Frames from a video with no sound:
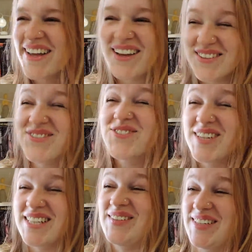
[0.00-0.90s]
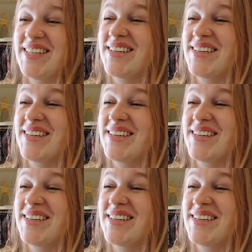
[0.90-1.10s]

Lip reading: It was really